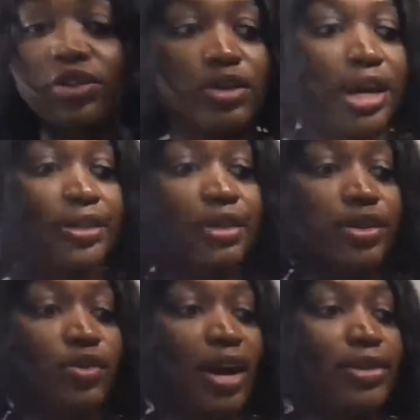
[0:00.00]
sure you guys
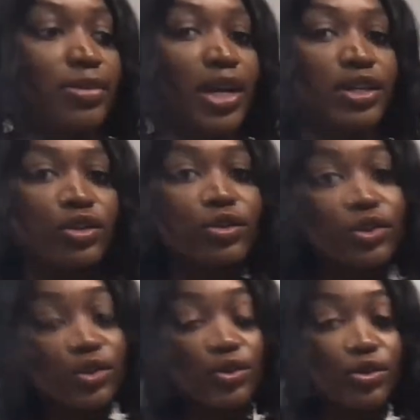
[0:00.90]
subscribe to my
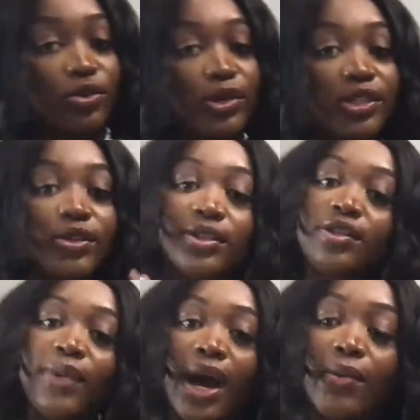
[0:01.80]
YouTube because
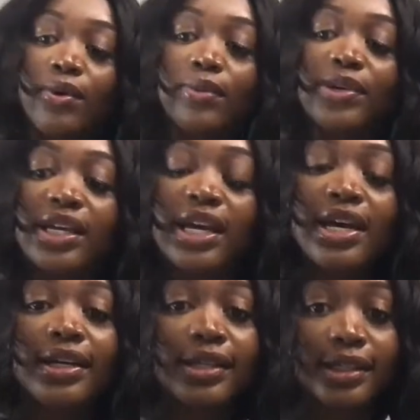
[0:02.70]
YouTube, I will be
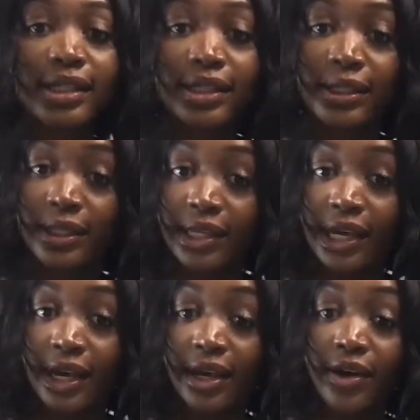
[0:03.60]

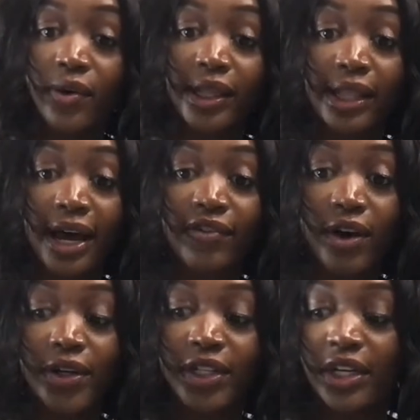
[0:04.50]
consistently going live
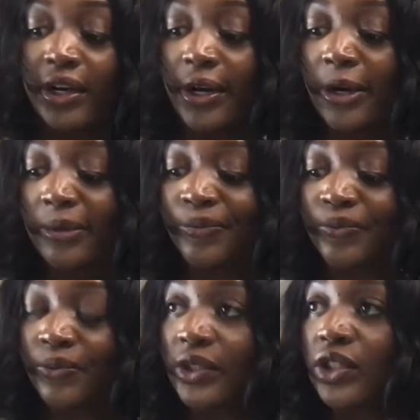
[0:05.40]
on here
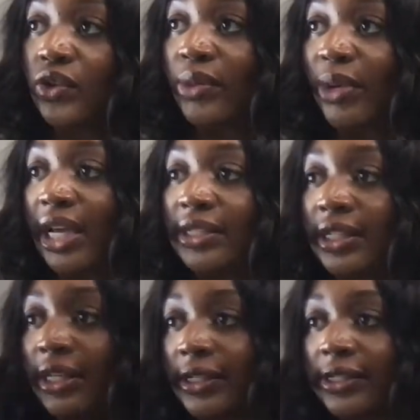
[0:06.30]
doing
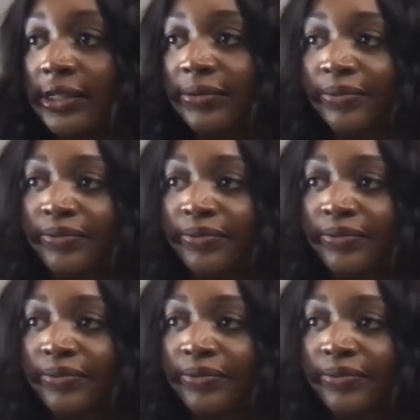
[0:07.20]
paintings.